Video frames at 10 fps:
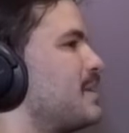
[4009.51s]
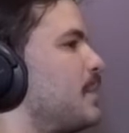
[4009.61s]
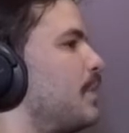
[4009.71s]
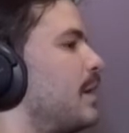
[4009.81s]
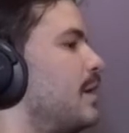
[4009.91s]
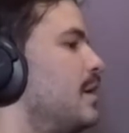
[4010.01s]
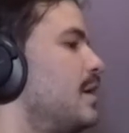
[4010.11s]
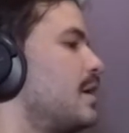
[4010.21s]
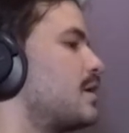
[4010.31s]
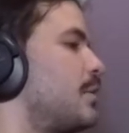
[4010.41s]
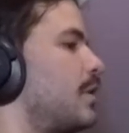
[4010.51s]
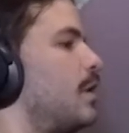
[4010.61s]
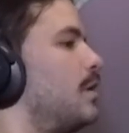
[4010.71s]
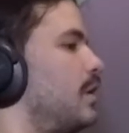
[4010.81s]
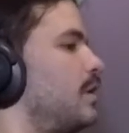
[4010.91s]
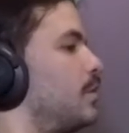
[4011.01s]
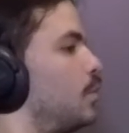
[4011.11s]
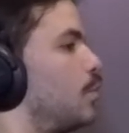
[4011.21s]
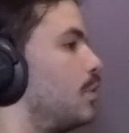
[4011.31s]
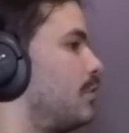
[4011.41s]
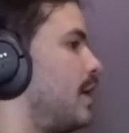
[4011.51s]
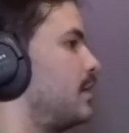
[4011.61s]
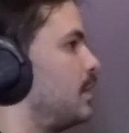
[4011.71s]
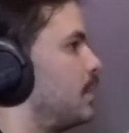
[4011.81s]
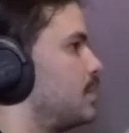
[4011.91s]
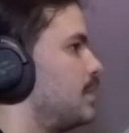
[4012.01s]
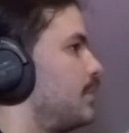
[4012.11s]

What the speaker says: They were like, they're like you're glorifying the killer and stuff.